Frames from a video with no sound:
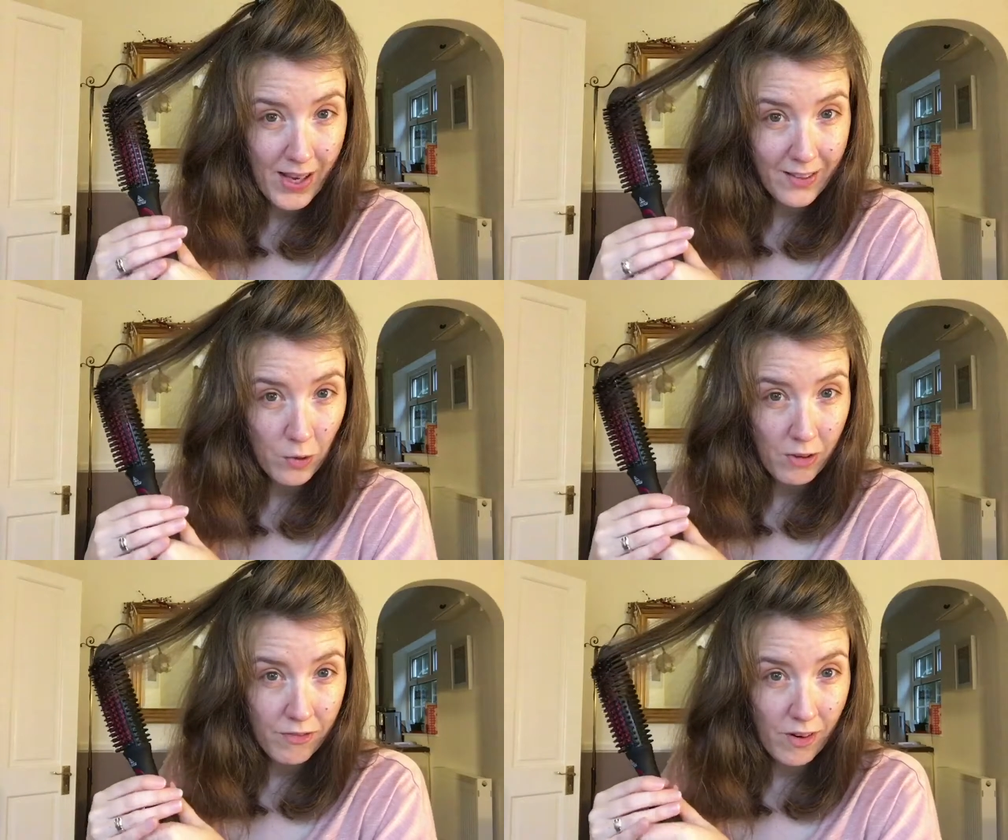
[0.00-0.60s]
My hair's
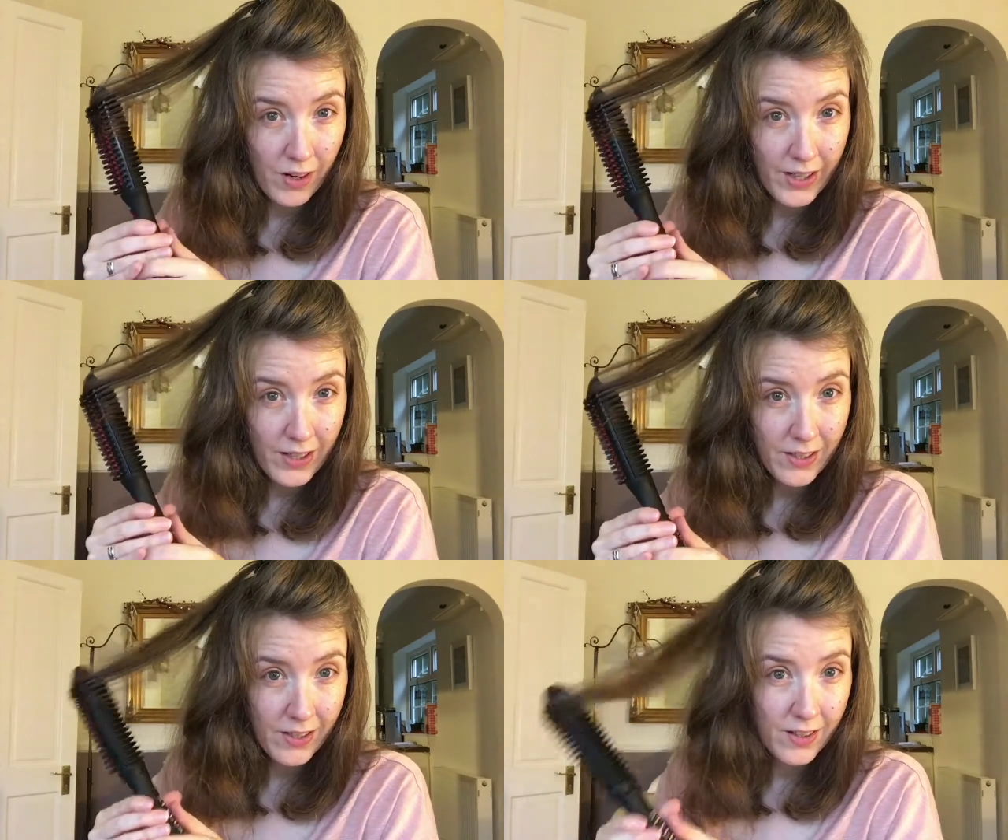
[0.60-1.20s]
quite
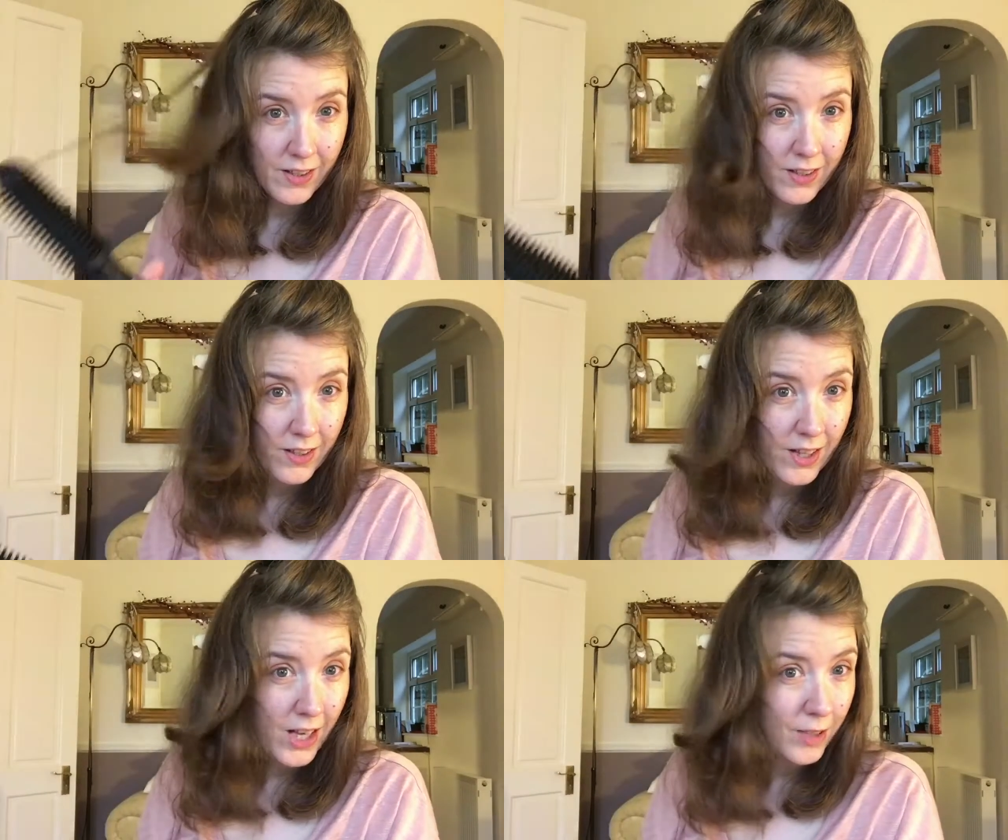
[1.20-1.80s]
fine.
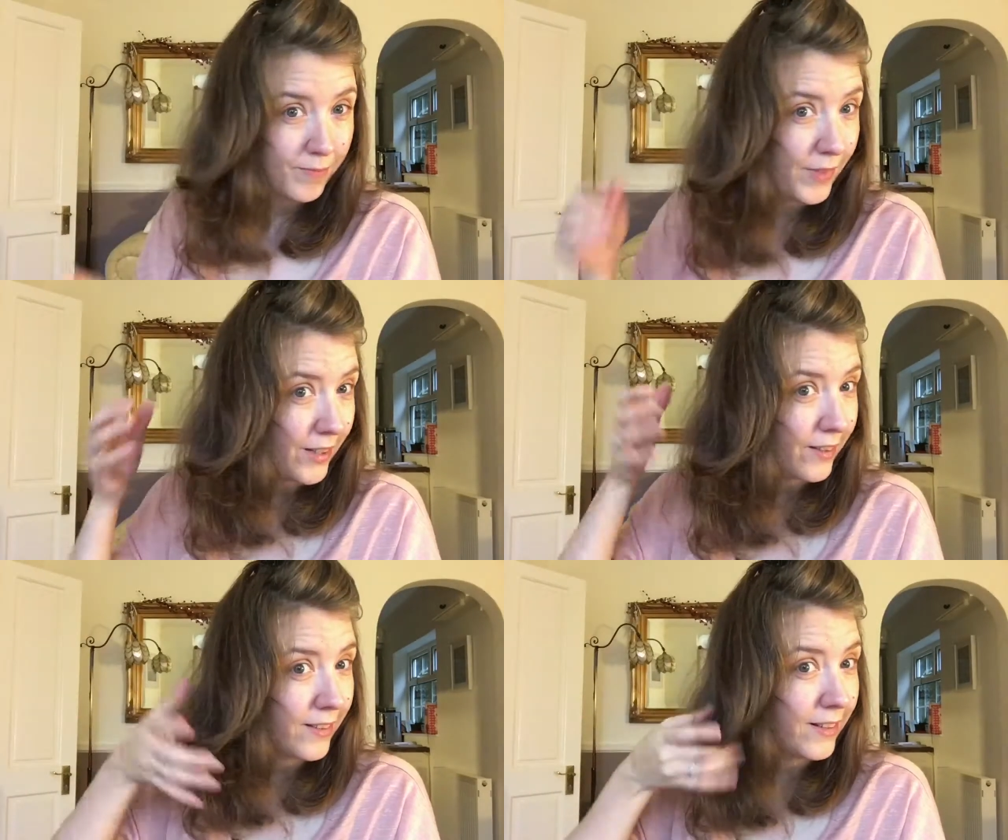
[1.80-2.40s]

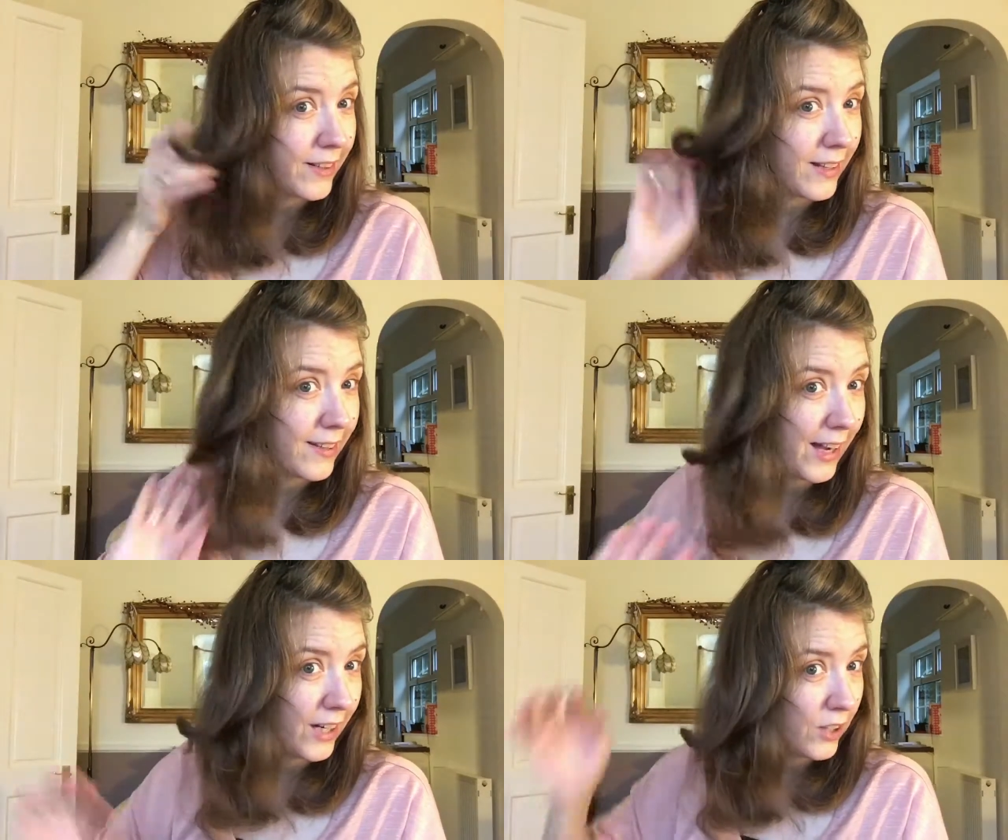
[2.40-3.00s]
It does tend to get
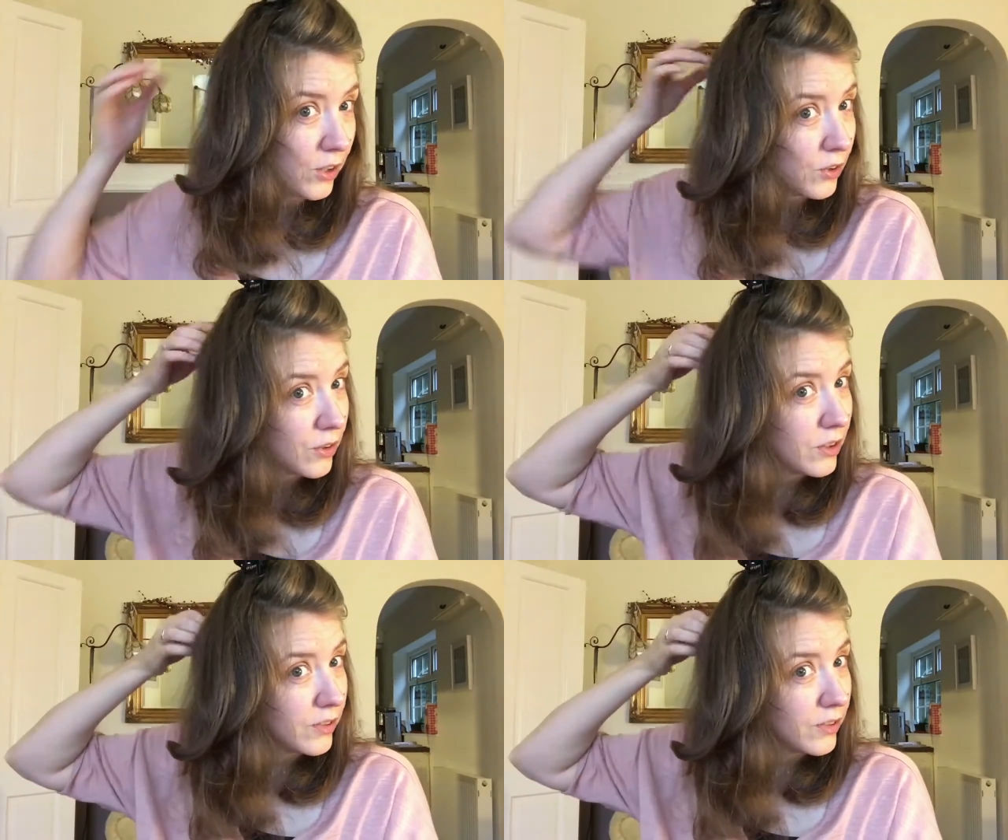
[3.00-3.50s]
tangled.